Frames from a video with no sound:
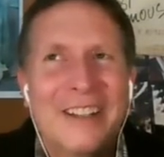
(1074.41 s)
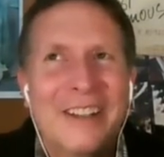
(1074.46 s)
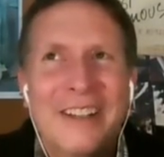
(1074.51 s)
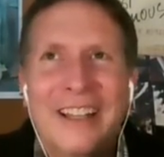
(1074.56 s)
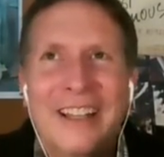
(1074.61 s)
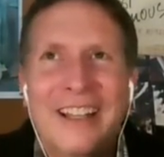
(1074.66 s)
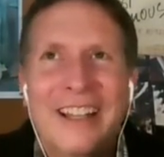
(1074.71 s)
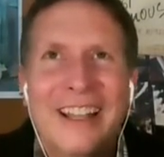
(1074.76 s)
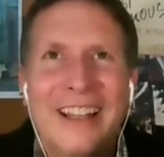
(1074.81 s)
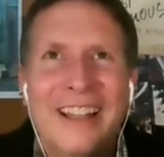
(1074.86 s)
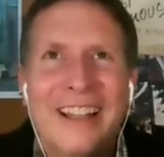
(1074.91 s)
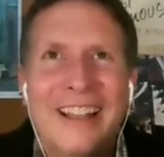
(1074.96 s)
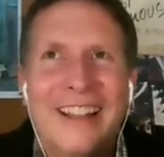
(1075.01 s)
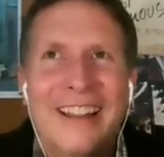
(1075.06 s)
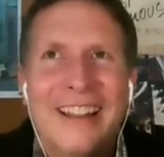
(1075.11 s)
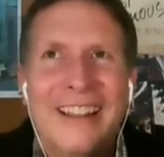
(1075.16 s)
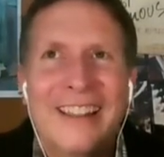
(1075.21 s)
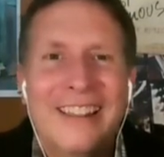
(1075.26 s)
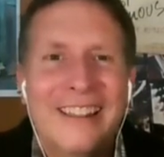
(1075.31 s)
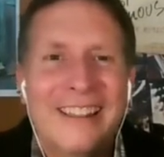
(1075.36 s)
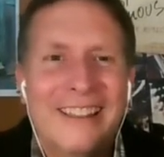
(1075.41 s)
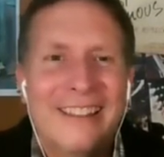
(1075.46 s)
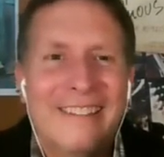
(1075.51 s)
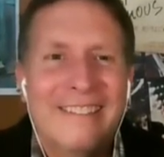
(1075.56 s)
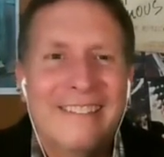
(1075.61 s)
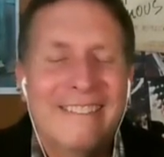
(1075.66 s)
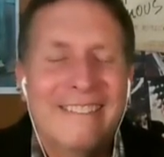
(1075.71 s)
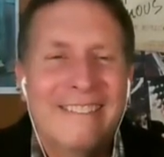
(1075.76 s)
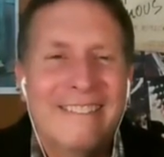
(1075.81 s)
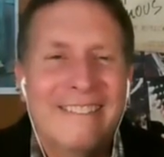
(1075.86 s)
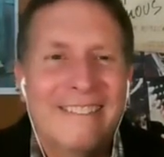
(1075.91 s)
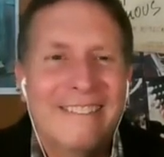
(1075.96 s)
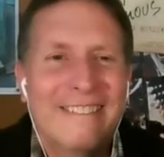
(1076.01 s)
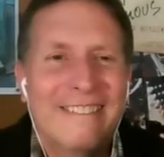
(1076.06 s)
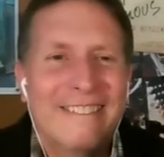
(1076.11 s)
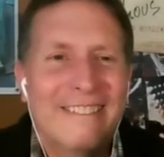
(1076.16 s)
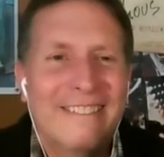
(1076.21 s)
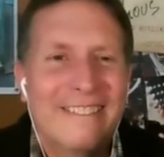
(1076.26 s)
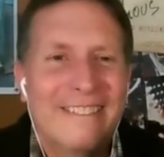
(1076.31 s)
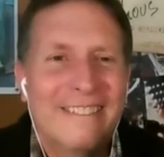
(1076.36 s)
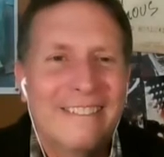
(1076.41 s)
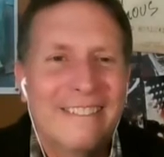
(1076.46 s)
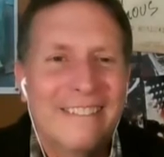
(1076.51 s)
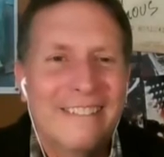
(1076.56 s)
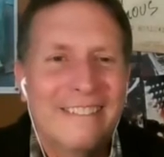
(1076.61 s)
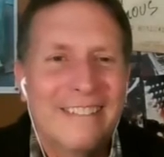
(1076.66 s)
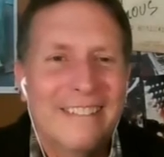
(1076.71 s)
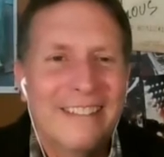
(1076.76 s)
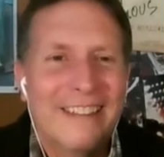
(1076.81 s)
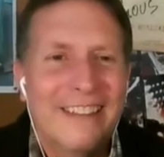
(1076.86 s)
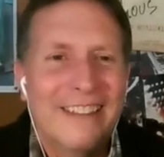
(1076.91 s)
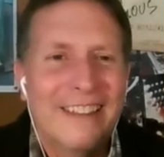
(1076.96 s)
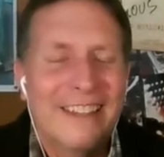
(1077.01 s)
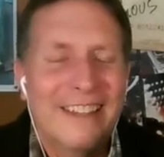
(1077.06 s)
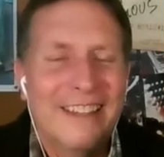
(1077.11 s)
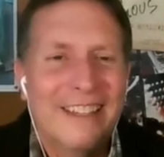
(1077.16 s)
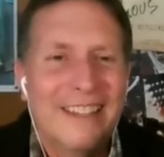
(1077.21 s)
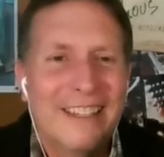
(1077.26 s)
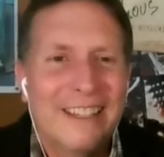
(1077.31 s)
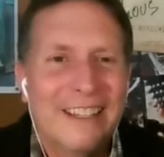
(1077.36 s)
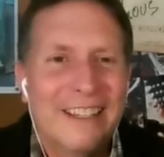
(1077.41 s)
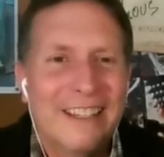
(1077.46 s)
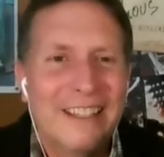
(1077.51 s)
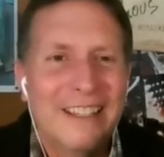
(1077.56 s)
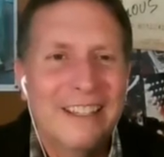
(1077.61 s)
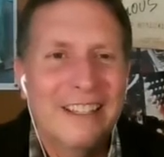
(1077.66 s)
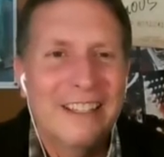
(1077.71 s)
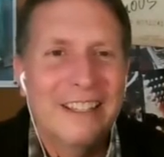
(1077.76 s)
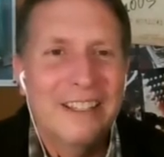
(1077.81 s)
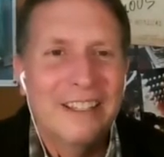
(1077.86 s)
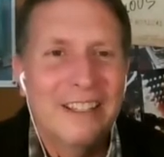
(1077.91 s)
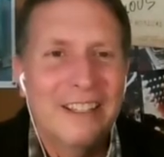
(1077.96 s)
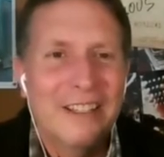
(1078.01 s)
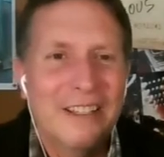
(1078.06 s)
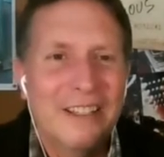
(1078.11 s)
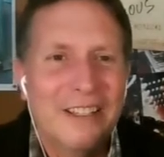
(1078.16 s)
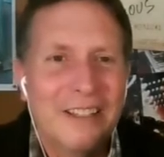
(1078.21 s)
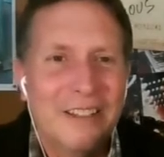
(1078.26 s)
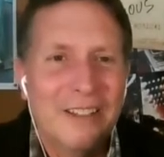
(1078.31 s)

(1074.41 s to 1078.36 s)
The person shown says nothing.